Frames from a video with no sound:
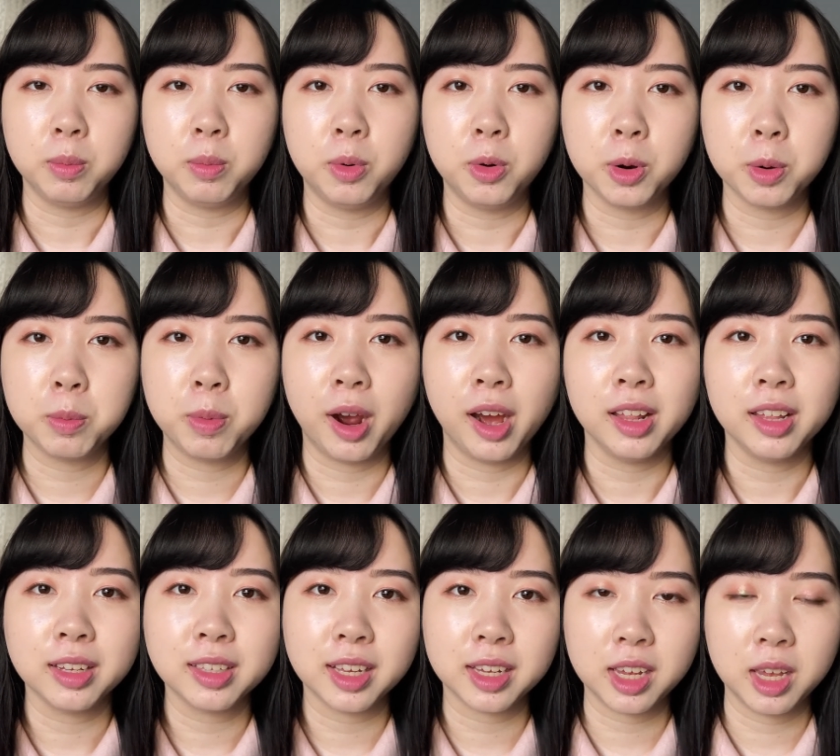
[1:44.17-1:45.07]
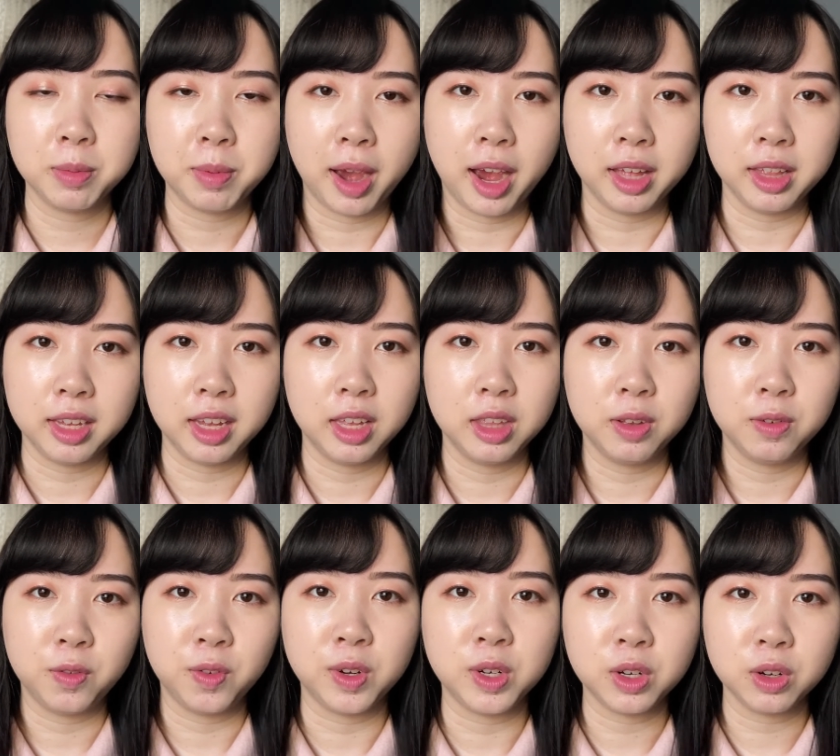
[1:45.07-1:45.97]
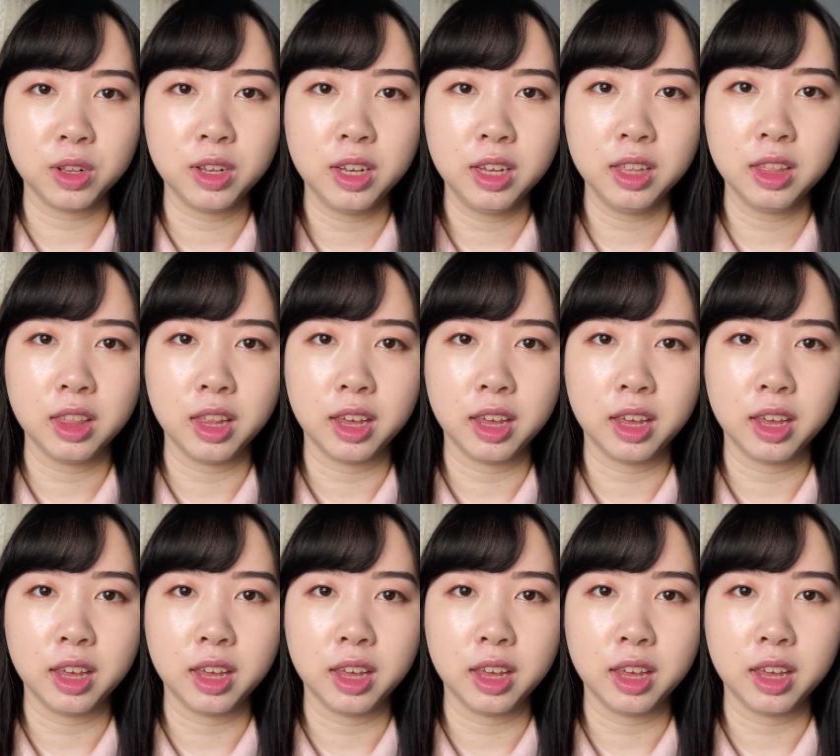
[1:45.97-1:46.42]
more products I kept adding individually,